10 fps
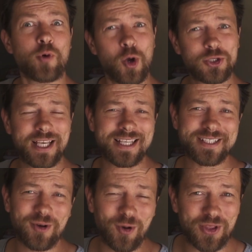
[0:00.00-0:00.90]

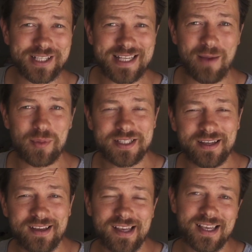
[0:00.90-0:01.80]
process all that's happened,
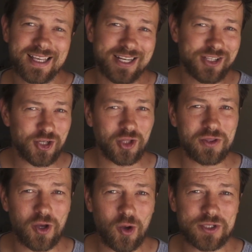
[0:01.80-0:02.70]
gonna chill in
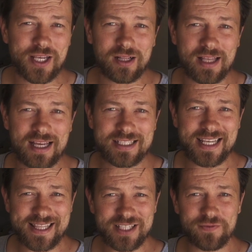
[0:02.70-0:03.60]
the hotel and
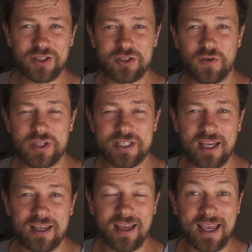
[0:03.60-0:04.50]
in this village for the
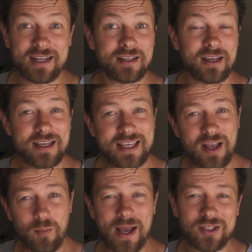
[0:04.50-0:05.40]
day, and
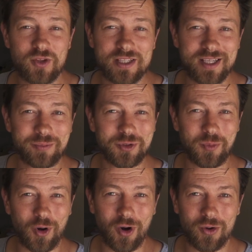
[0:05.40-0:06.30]
get back to the tips
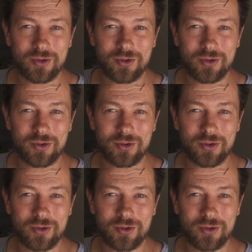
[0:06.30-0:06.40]
tomorrow.